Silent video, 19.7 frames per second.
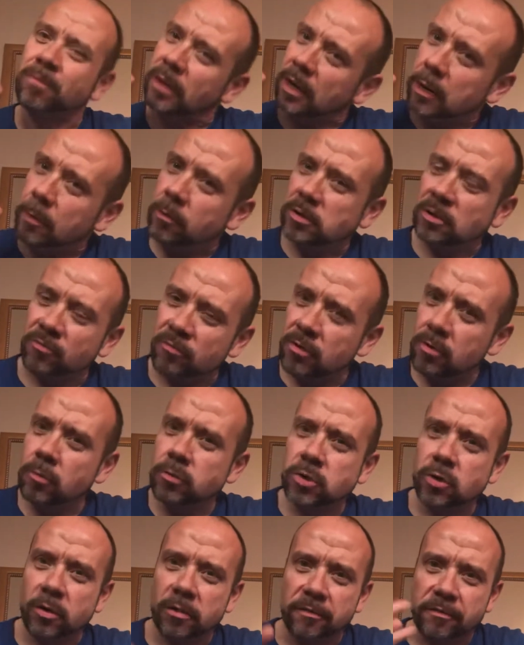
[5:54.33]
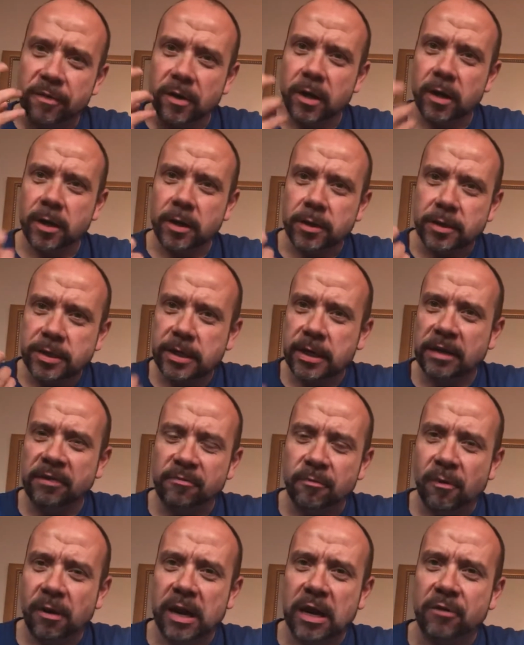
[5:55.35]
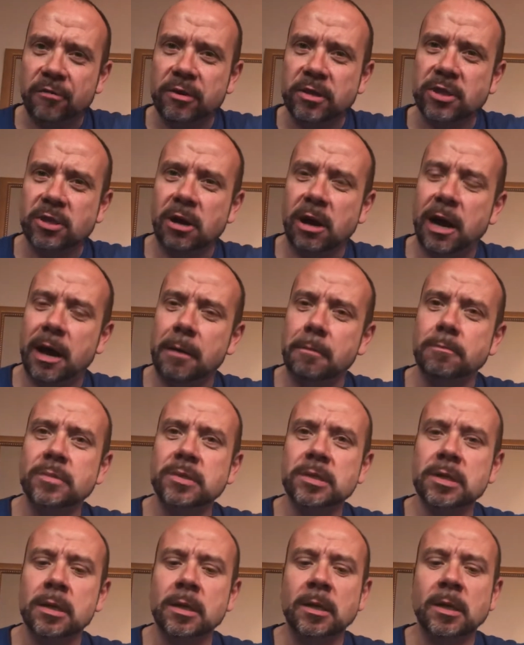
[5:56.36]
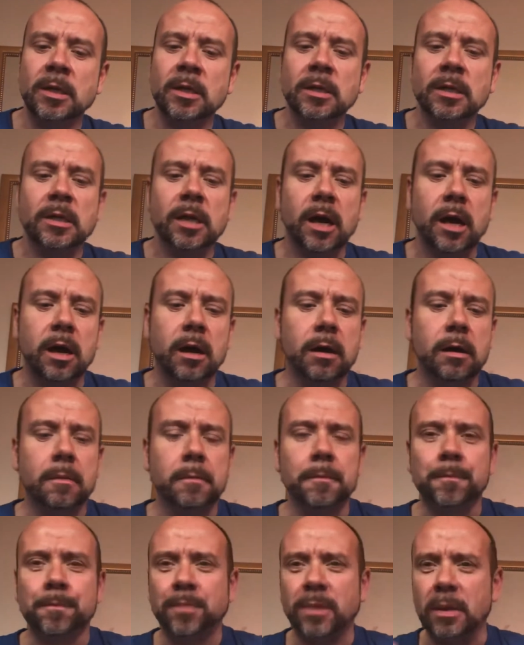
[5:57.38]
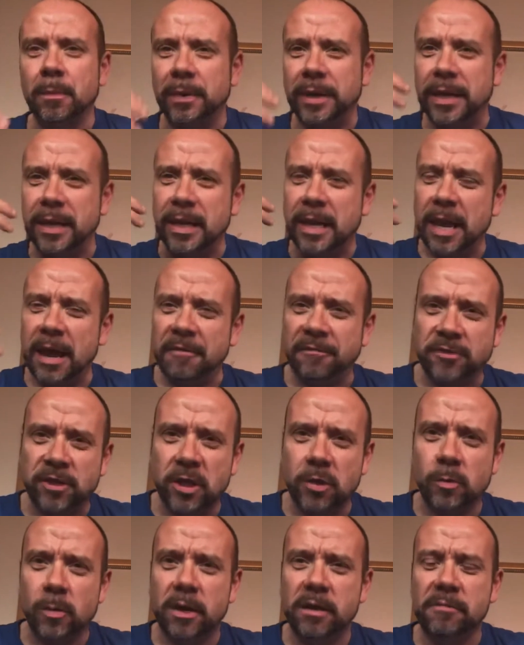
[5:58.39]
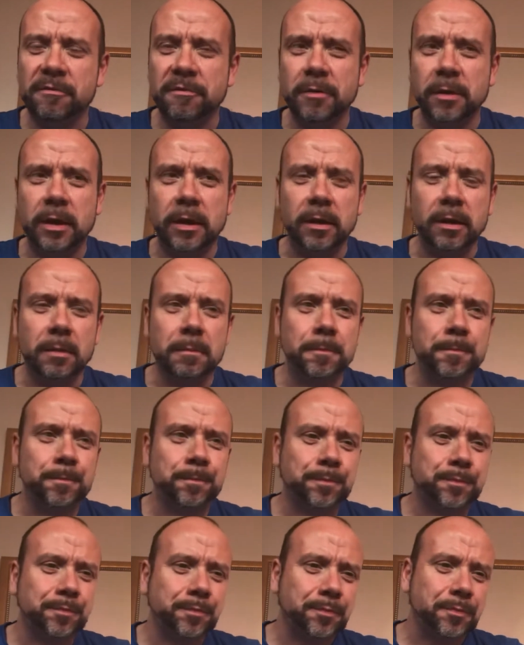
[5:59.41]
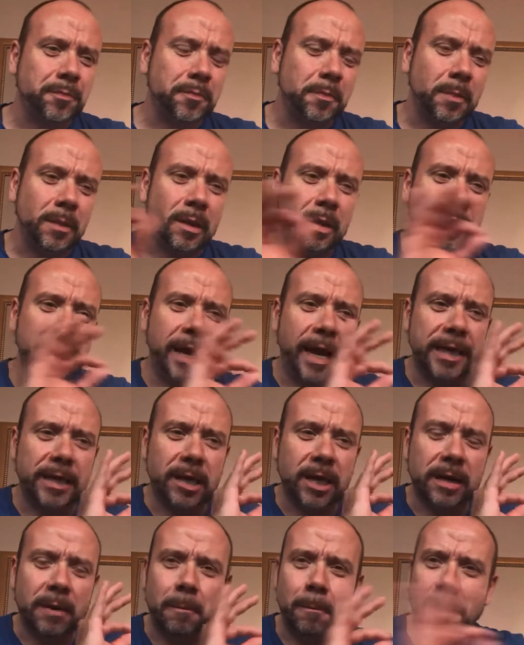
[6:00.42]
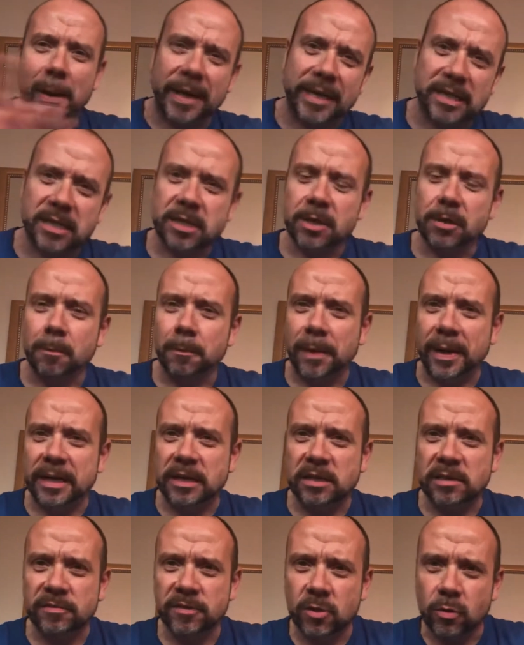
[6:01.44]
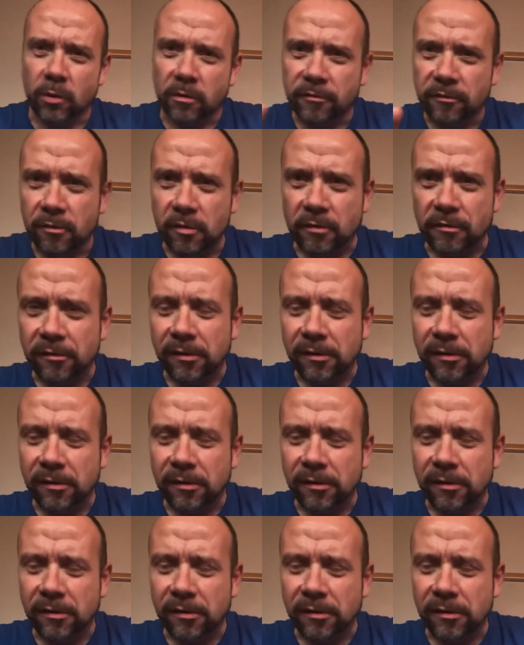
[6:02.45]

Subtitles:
It was a real sort of teeth breaker at times, but it left you with, it had like a base sort of fruit